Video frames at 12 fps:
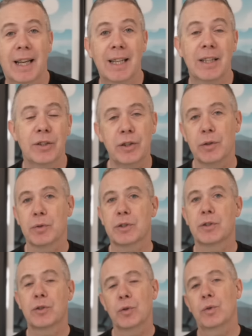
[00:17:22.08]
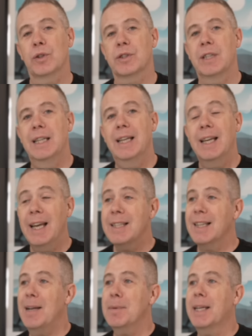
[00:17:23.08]
saw the video I released this week on
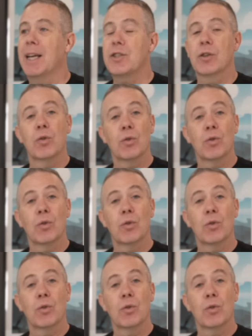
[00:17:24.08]
Eagle, you'll